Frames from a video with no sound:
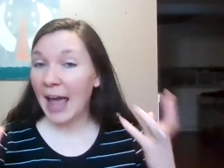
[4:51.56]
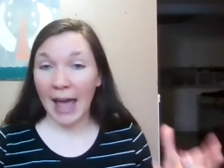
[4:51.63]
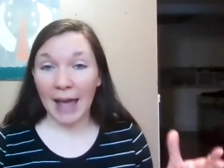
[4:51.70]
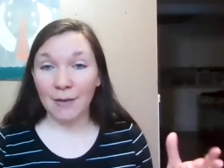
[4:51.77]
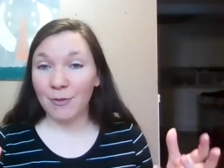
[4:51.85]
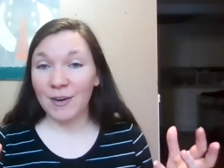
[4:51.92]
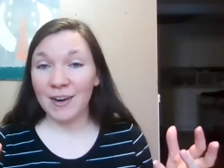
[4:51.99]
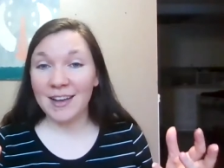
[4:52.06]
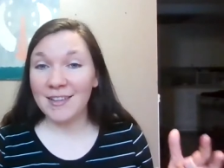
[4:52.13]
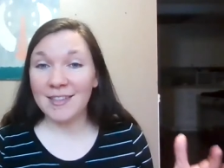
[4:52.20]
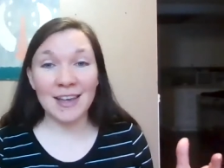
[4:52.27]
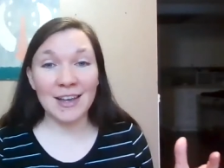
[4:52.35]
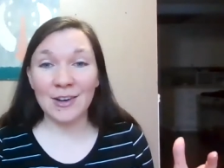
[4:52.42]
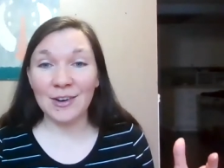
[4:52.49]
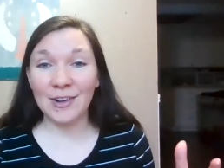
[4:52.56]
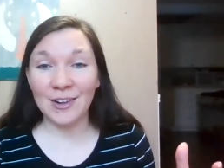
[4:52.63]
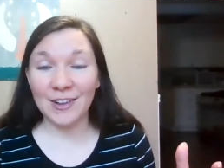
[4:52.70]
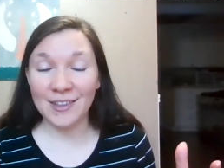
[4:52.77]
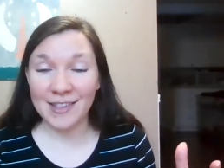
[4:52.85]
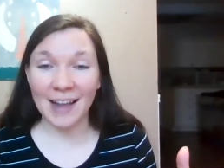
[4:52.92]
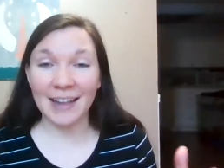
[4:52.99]
every
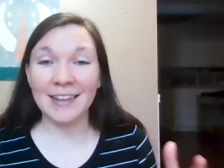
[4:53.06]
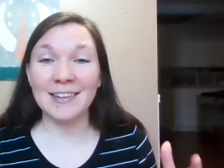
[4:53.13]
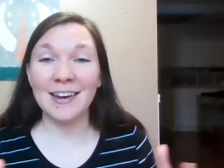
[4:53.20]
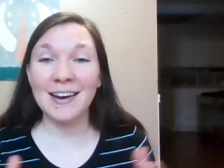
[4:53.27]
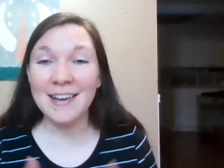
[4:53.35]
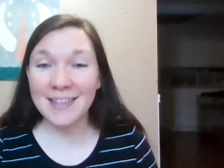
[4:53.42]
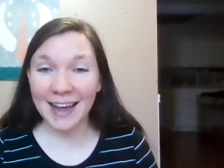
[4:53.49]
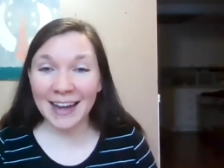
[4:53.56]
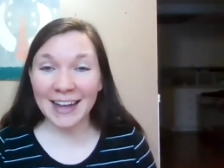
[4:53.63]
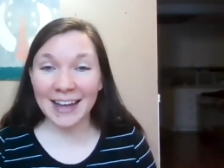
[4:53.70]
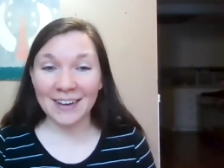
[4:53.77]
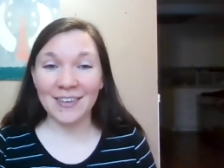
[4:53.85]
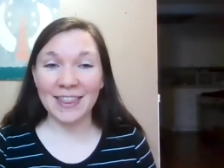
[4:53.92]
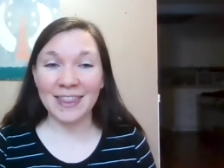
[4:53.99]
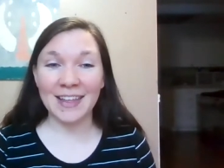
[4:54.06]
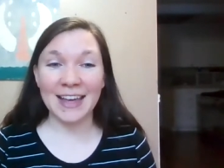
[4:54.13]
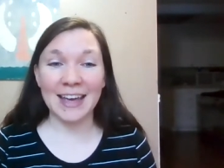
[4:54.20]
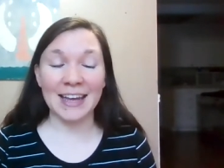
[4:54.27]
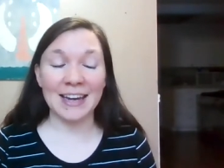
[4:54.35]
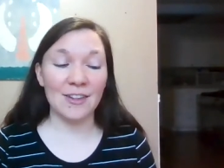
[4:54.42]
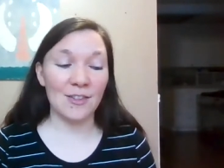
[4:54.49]
single solitary second with the
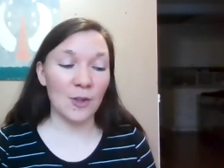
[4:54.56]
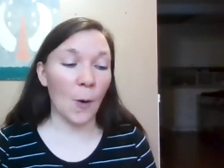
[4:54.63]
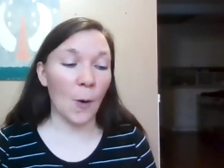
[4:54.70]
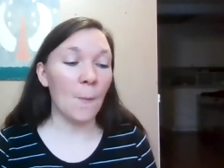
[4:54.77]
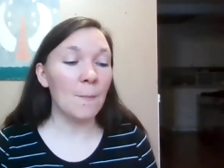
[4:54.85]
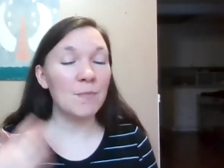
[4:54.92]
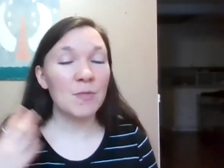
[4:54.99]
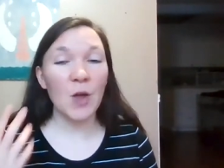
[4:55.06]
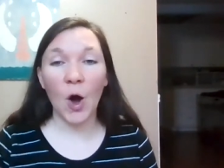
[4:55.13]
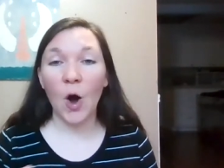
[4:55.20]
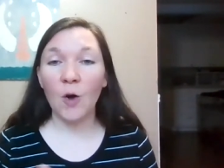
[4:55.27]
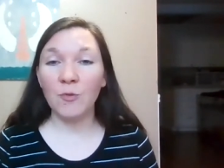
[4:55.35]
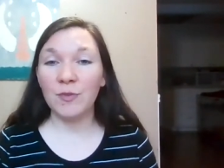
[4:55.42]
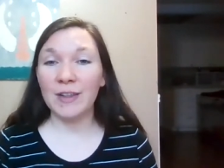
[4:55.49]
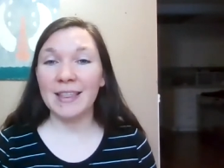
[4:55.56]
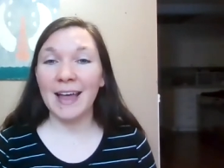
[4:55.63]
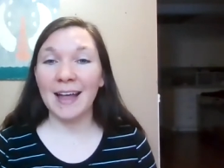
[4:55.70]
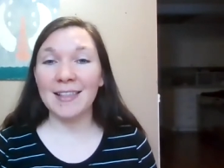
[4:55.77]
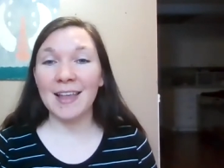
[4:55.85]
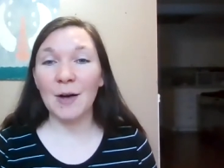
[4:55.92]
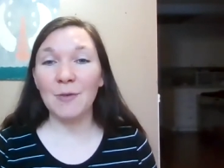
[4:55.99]
kid. So hopefully
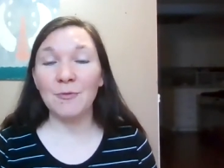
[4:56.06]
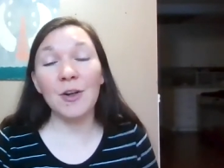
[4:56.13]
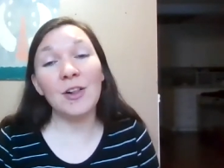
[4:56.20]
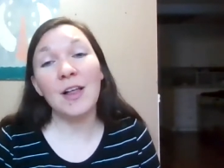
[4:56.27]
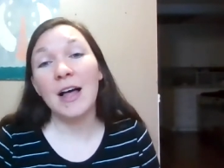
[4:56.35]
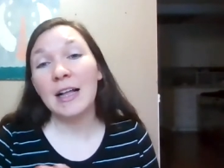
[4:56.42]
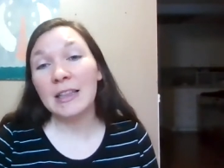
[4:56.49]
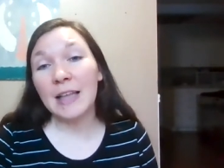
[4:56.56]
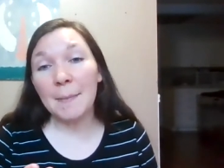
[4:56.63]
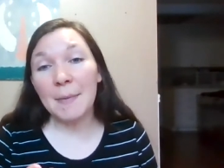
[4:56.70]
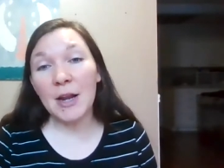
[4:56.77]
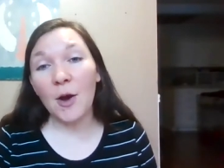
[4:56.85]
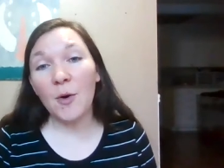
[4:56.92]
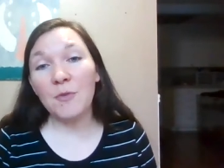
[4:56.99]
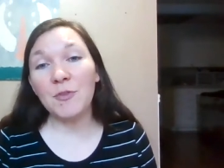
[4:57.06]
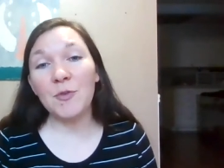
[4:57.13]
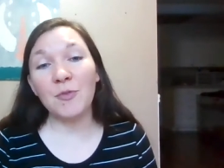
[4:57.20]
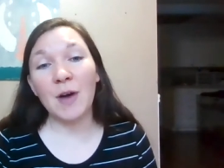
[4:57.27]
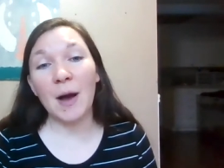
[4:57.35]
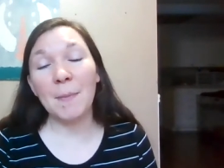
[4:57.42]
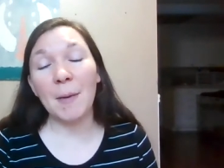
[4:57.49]
that's helpful. Let me know if
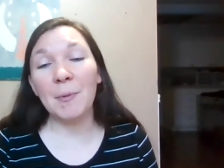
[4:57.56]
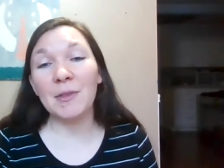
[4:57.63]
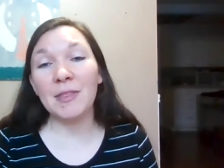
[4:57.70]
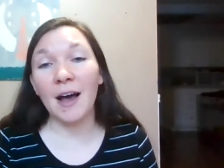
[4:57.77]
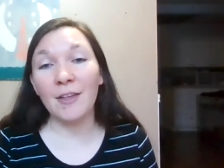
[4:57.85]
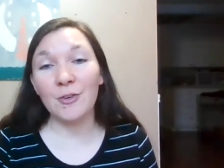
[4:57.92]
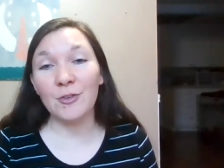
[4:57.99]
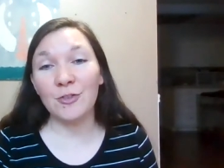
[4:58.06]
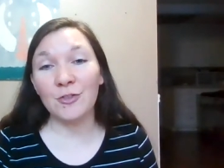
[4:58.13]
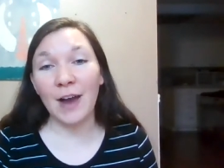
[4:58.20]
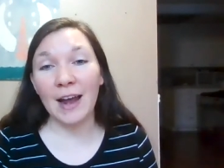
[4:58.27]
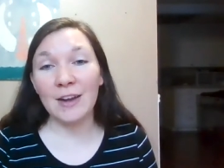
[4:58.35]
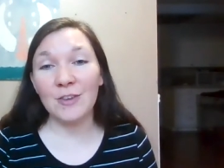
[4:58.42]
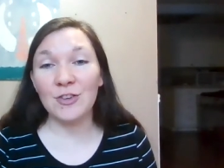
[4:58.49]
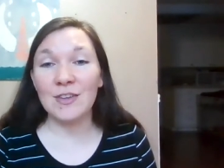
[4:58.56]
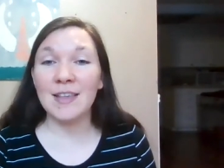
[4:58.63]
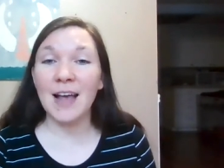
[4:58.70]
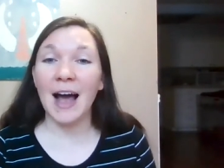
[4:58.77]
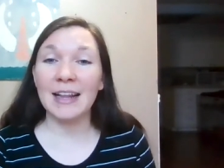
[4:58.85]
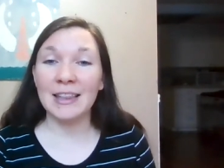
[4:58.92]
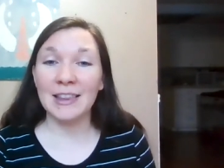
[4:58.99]
you've come up with other strategies.
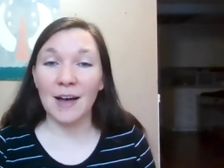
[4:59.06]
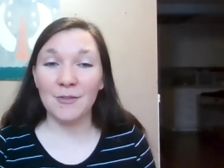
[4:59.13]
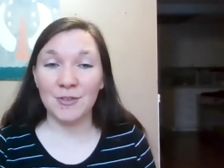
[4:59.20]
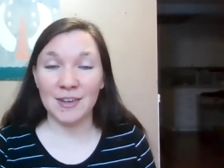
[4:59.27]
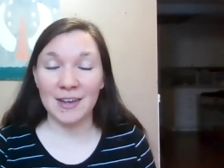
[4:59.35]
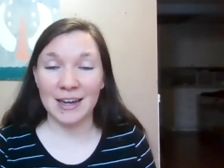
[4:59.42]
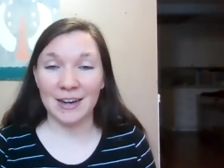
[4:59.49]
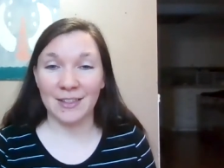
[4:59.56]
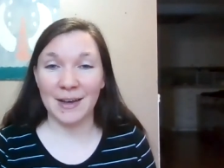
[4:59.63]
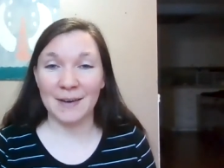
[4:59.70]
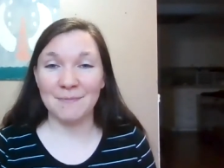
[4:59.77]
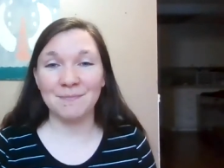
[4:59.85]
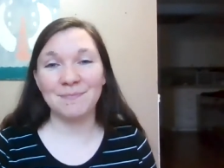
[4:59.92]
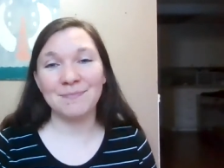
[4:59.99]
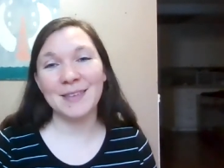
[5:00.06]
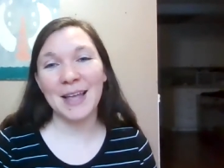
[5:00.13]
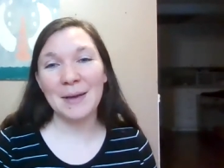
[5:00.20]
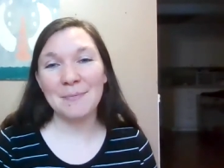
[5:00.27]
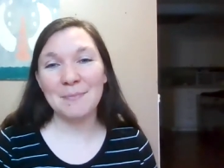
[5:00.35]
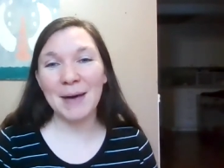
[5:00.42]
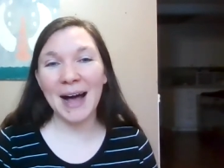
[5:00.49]
I'd love to hear them.
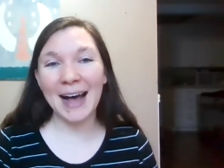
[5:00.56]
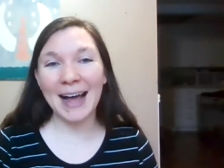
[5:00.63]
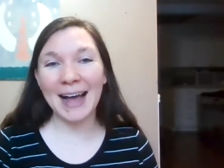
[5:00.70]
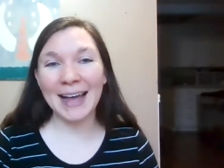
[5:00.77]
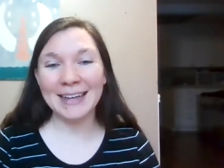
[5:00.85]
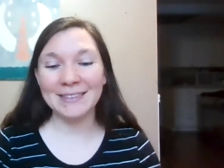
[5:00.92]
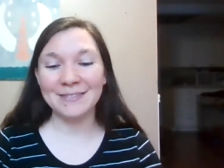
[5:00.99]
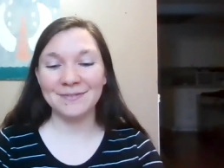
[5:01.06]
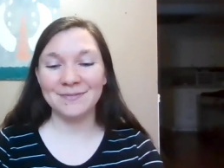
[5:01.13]
Bye.